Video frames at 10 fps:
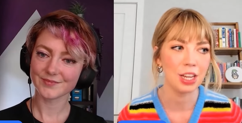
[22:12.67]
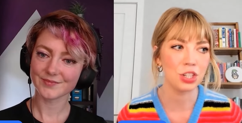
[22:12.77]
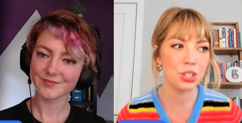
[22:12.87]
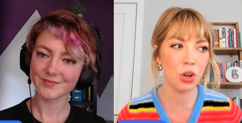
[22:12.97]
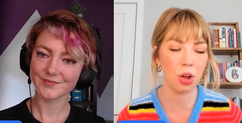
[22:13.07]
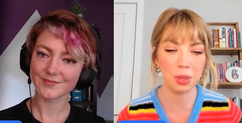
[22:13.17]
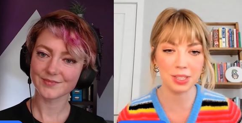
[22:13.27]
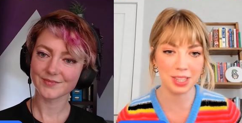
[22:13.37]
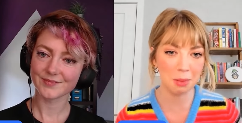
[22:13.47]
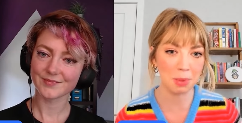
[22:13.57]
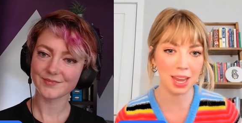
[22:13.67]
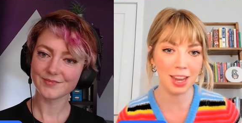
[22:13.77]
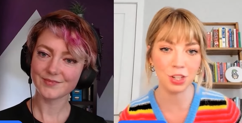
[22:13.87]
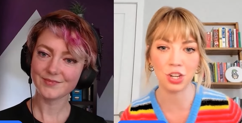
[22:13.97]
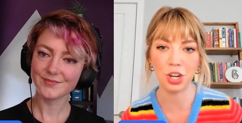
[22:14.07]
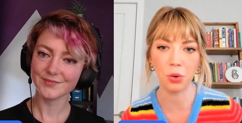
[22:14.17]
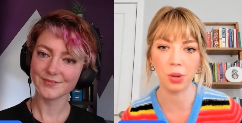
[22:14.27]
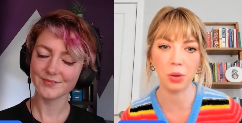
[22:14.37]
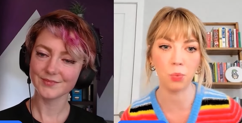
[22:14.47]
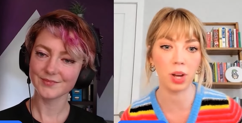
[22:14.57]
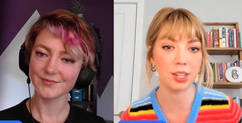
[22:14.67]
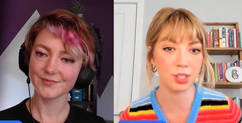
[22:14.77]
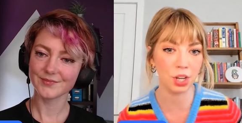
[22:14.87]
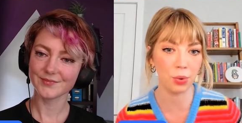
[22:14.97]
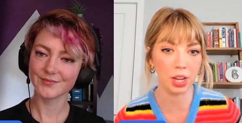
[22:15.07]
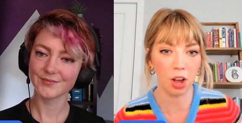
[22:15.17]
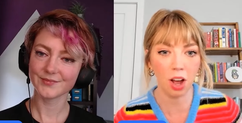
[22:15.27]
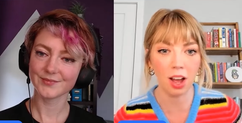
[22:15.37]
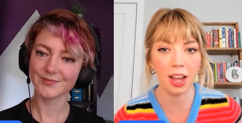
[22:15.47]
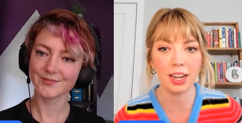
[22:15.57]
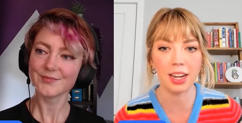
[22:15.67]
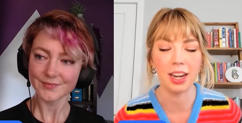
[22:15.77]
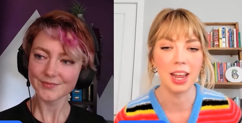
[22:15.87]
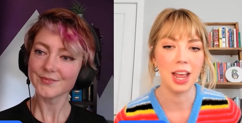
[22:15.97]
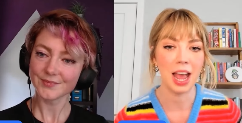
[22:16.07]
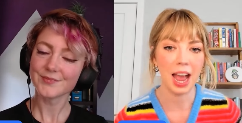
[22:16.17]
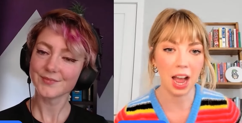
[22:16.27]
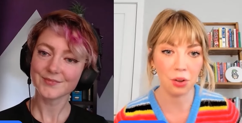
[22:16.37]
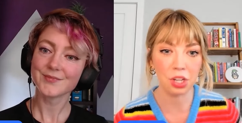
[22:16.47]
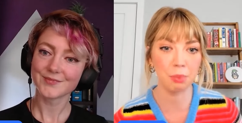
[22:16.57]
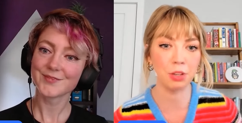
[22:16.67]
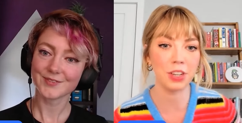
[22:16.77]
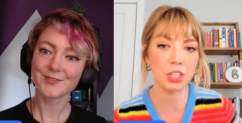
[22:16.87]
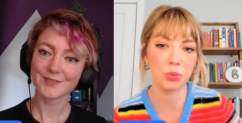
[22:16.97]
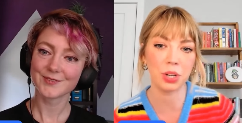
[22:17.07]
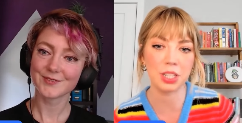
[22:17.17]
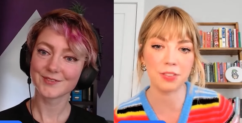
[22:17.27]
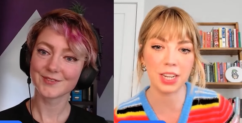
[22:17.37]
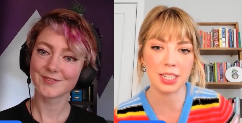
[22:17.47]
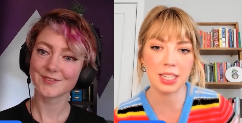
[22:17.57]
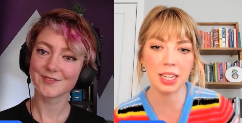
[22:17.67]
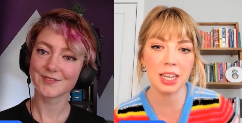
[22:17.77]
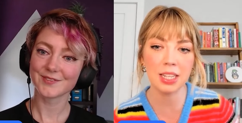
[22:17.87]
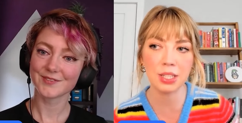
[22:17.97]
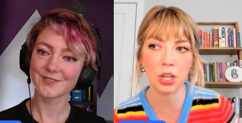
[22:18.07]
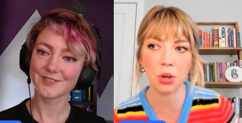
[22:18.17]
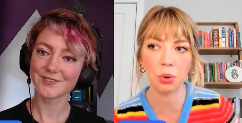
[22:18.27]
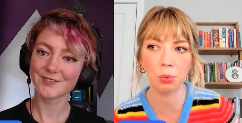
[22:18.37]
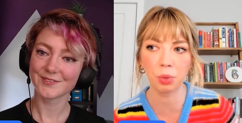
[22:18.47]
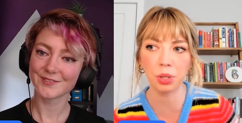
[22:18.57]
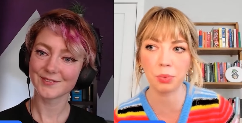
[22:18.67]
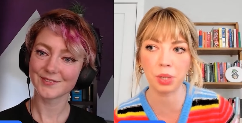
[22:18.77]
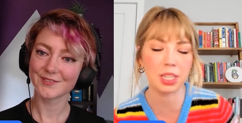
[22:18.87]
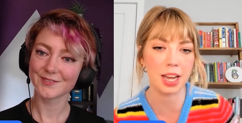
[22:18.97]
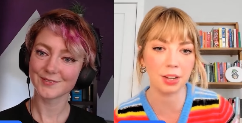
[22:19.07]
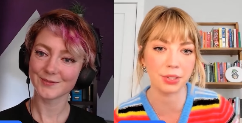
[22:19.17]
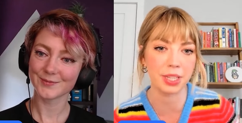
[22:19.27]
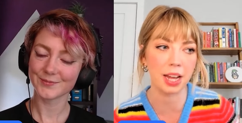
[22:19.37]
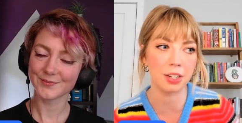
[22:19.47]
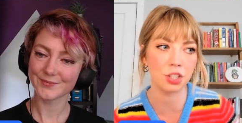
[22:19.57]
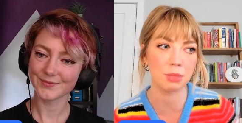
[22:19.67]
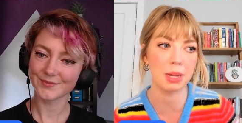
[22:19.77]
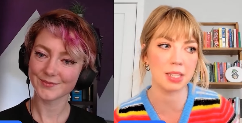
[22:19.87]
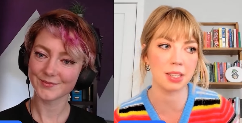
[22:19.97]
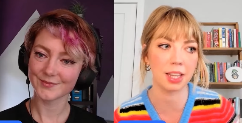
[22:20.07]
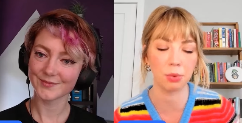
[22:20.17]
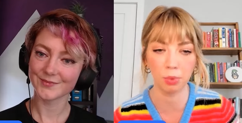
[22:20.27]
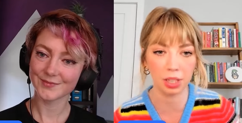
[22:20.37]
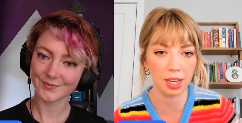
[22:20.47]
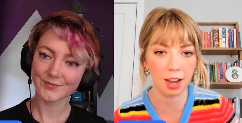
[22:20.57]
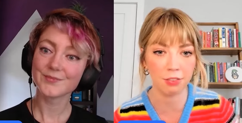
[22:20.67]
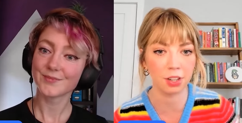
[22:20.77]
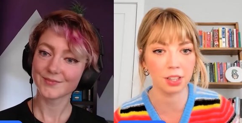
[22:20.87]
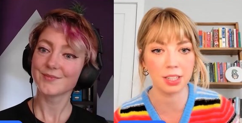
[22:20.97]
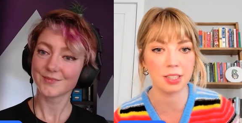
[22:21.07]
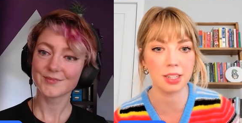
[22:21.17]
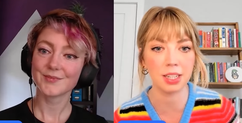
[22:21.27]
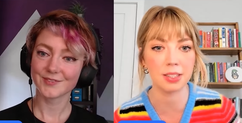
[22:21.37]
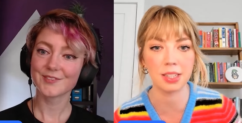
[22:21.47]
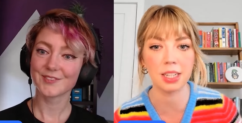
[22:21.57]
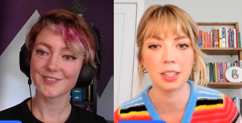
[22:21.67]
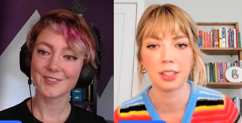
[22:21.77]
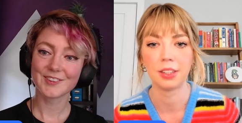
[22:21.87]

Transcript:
Speaker 1: just on the same page and knowing what is going on and how you're moving towards fixing it. So really, really tackles that and just makes it like really effortless and easy.